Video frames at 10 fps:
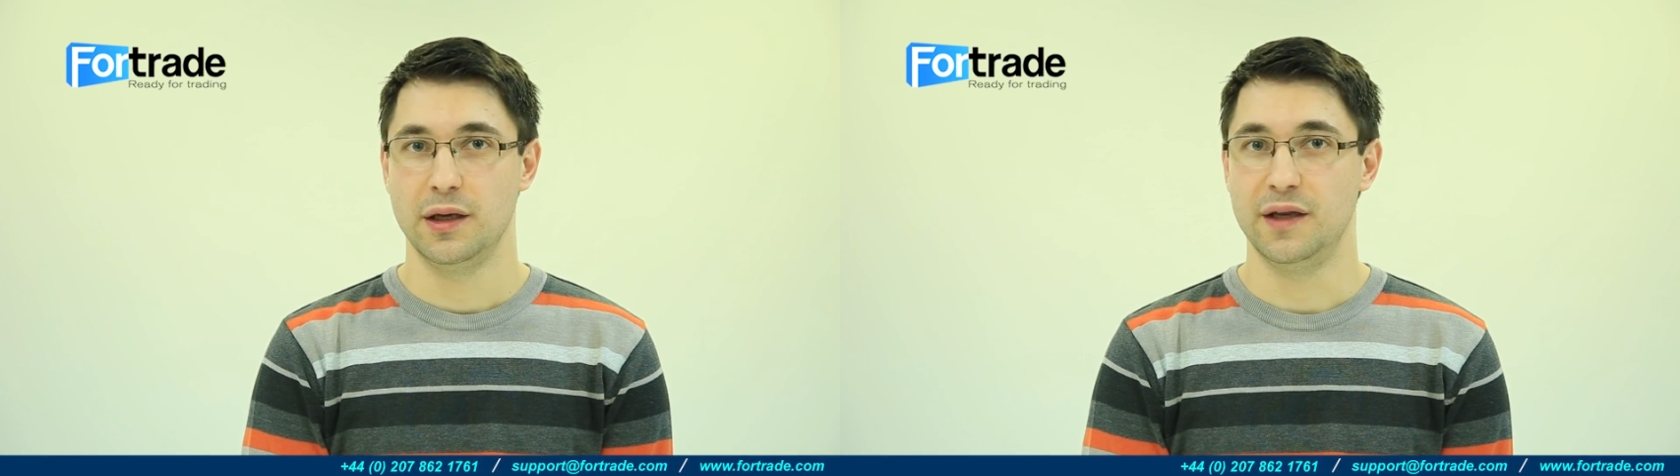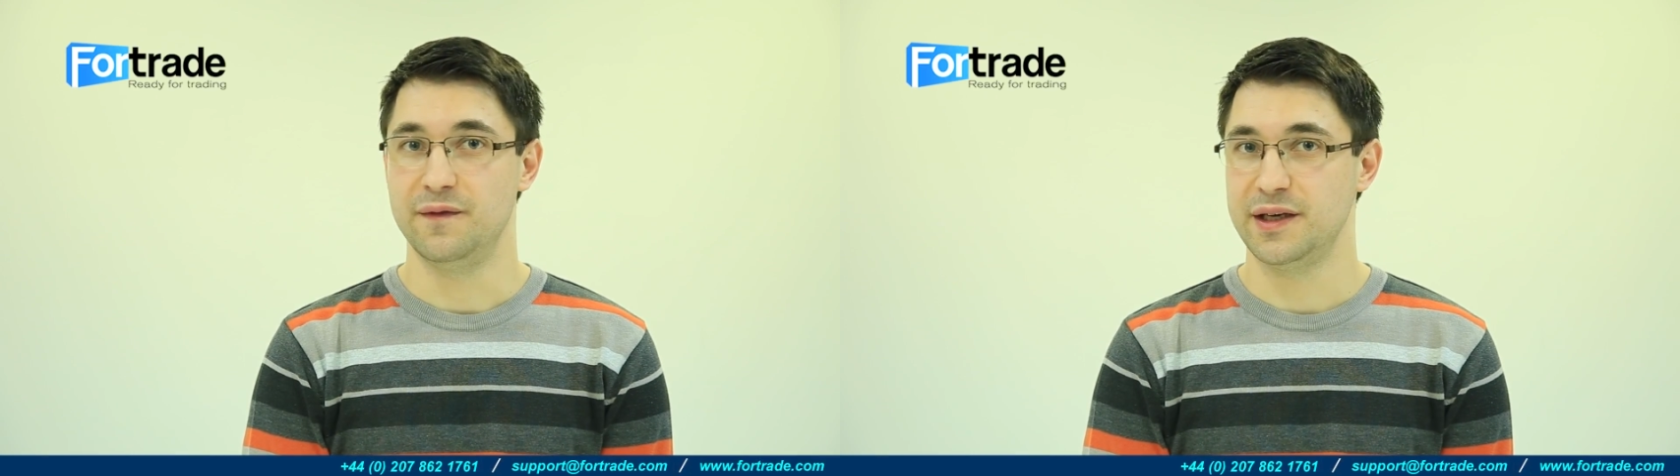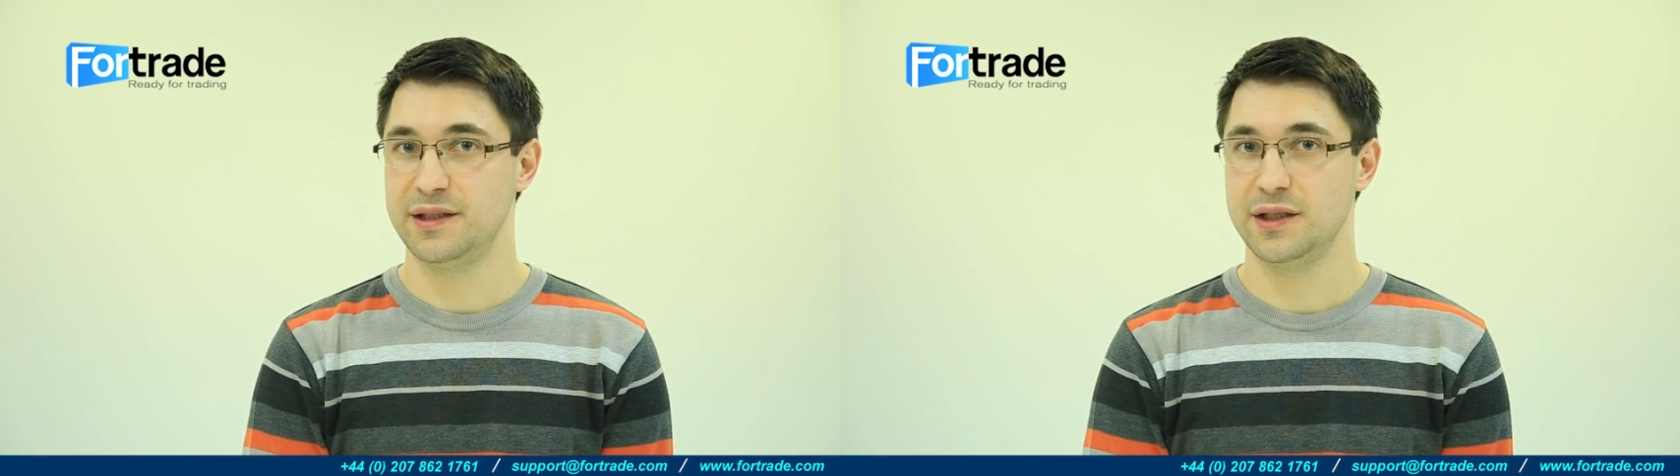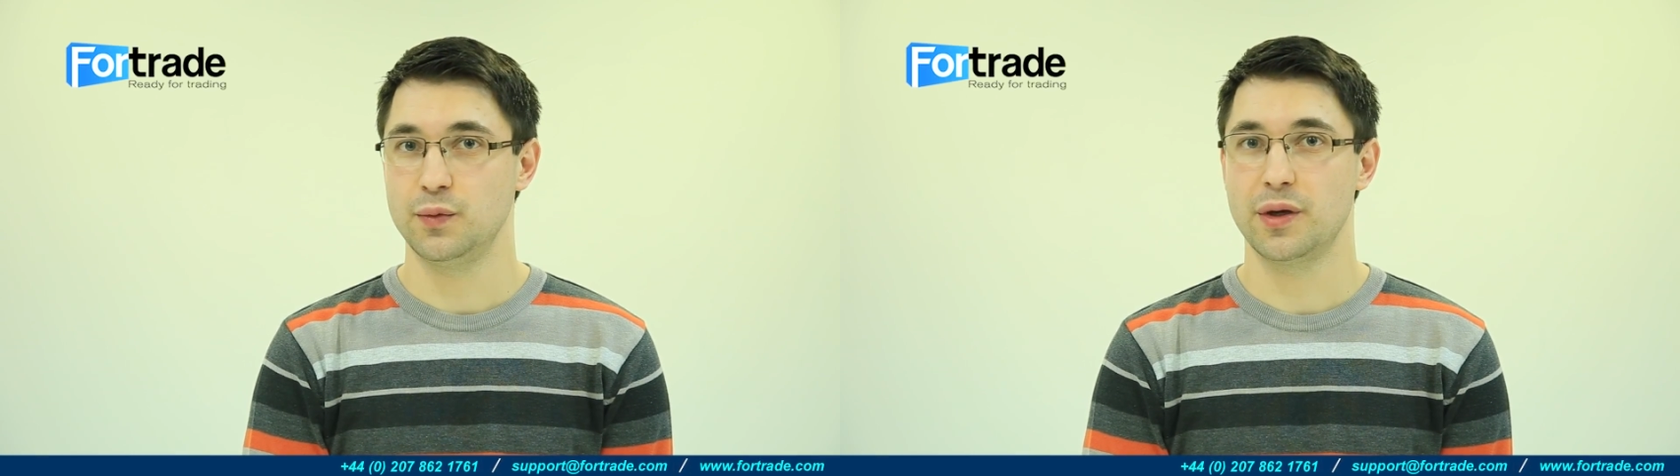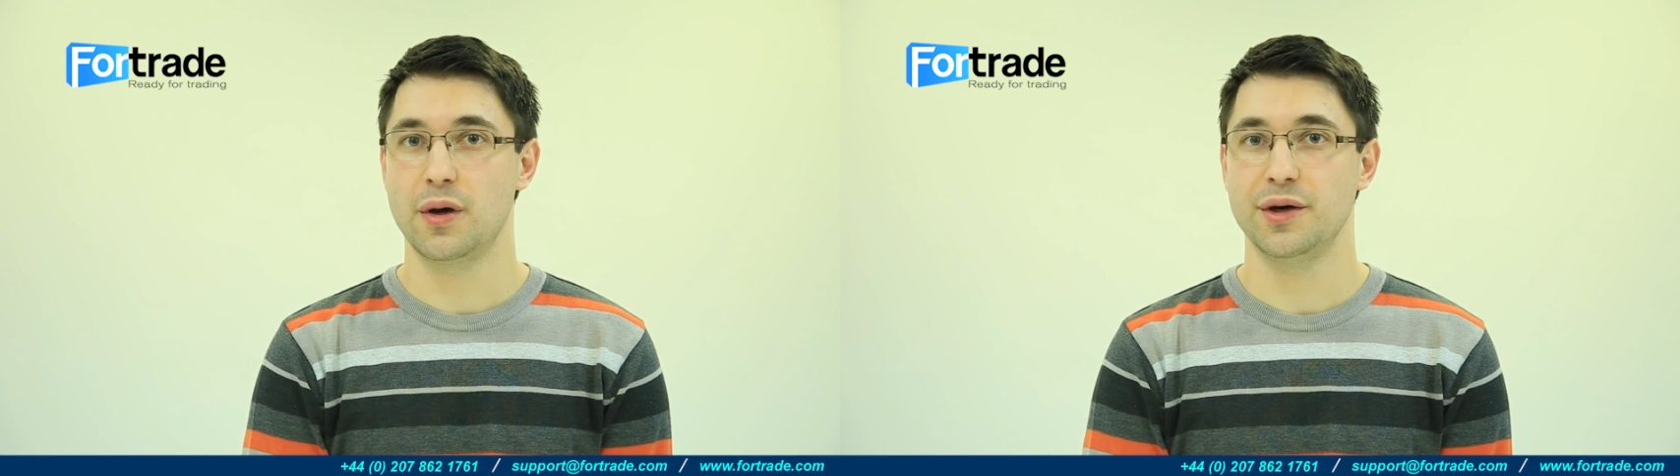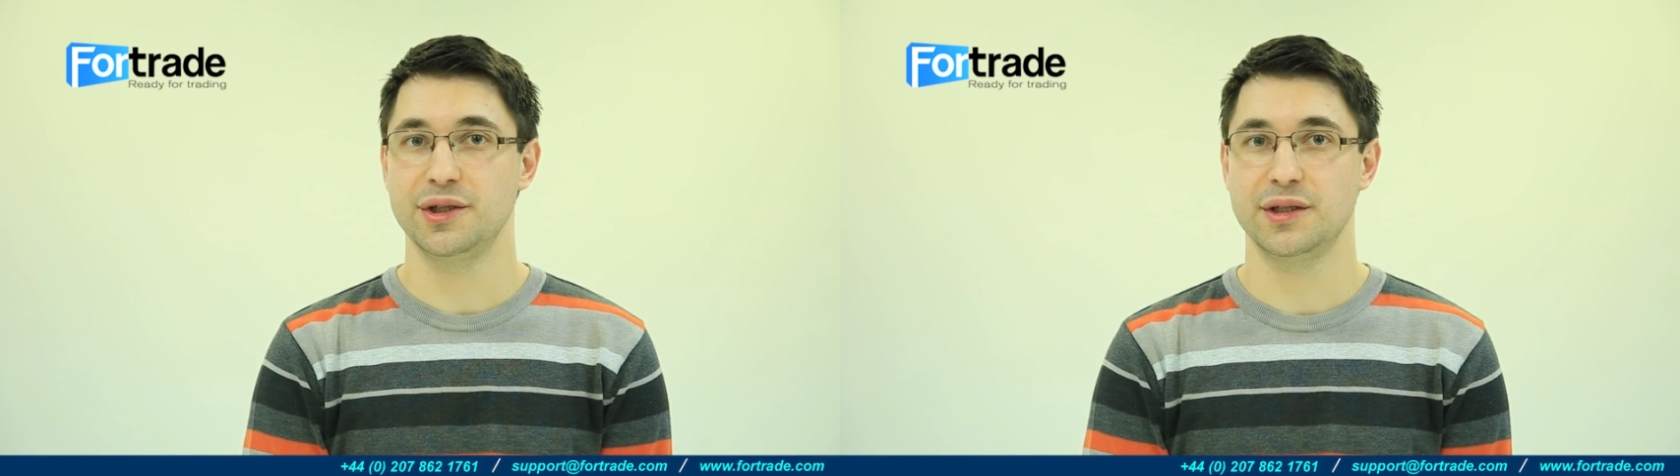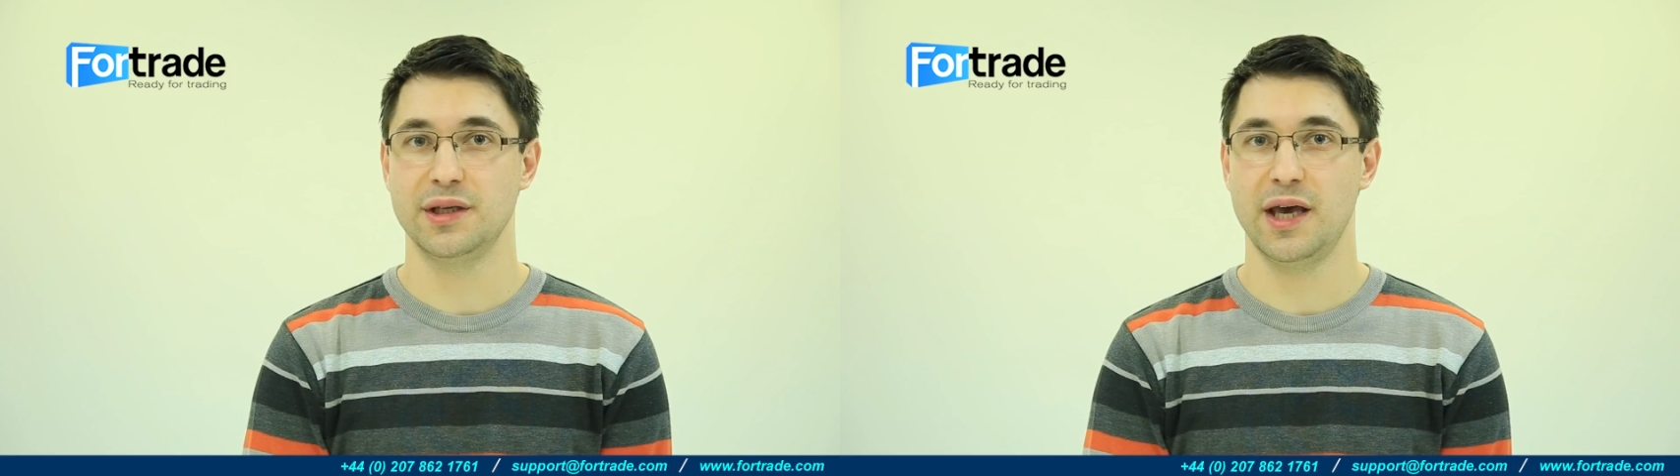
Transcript: Investors were cautious